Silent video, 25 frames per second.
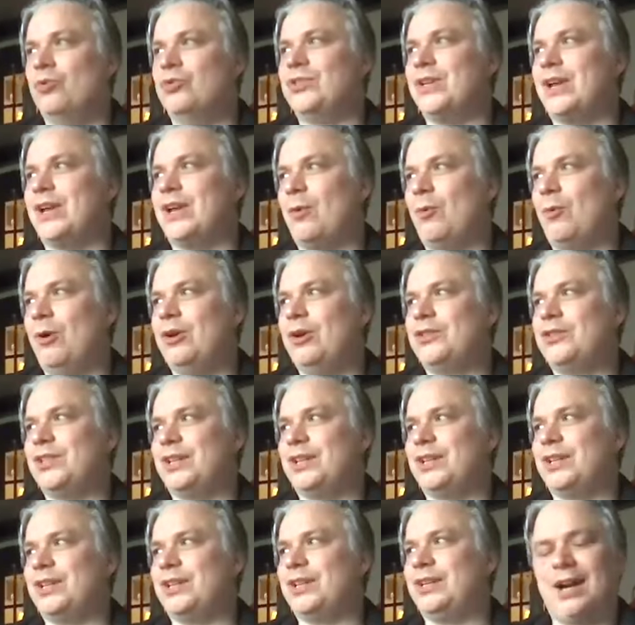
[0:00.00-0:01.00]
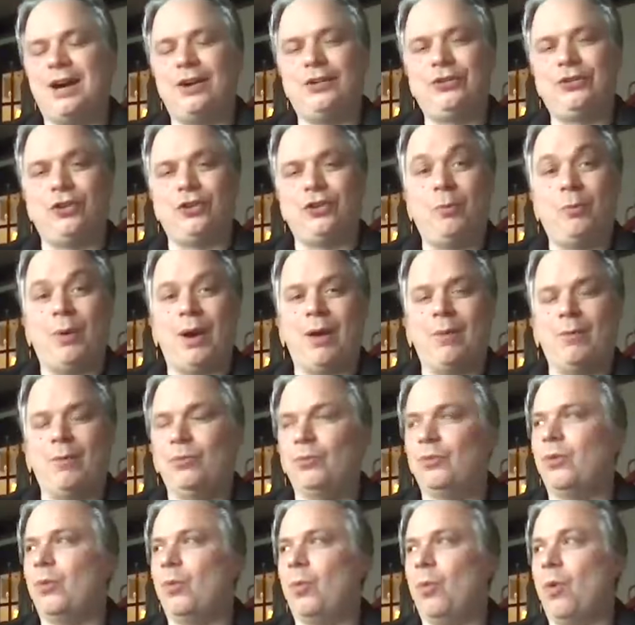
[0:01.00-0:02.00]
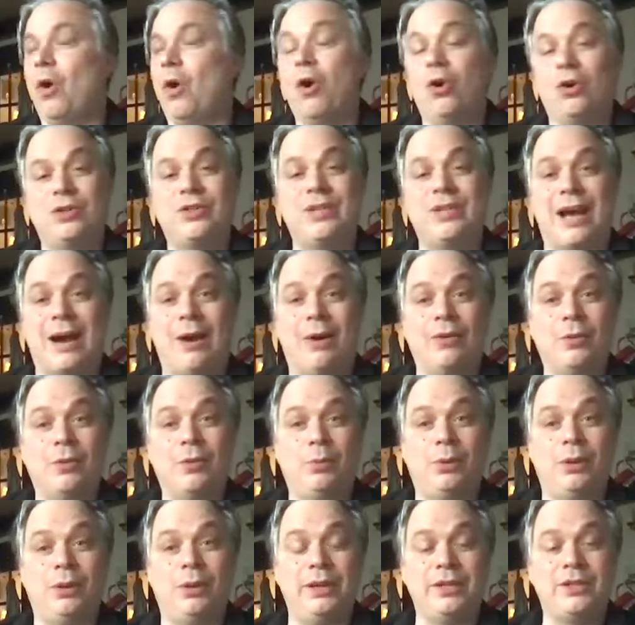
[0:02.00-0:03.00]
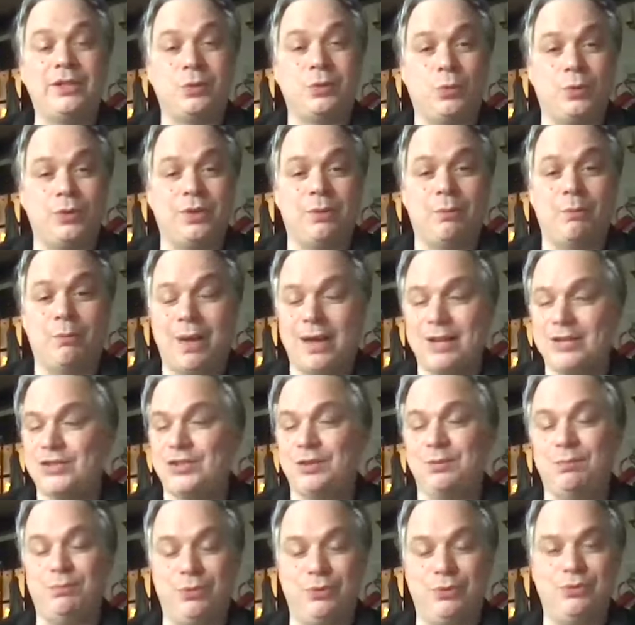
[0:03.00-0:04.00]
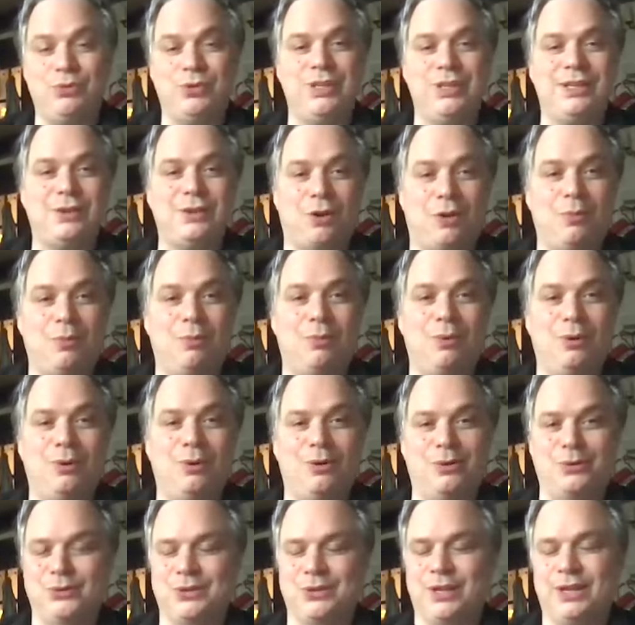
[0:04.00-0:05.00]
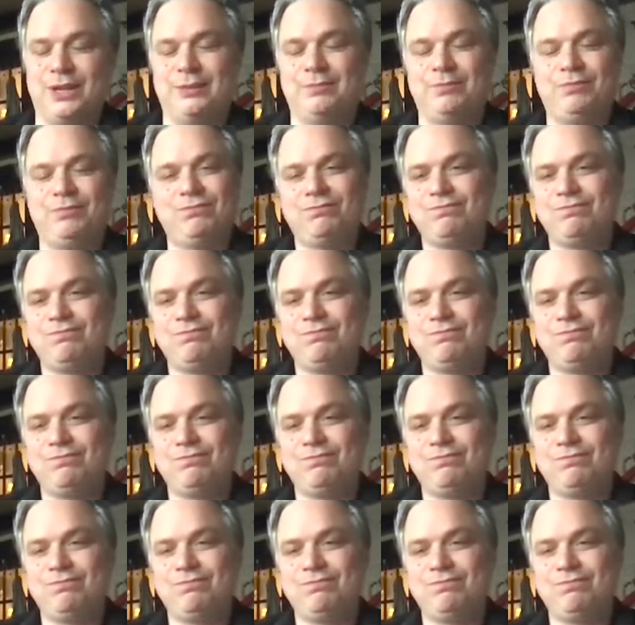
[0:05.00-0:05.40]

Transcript: the one day I worked at a guitar shop and walked out of the place with a Mesa Boogie combo. I was like,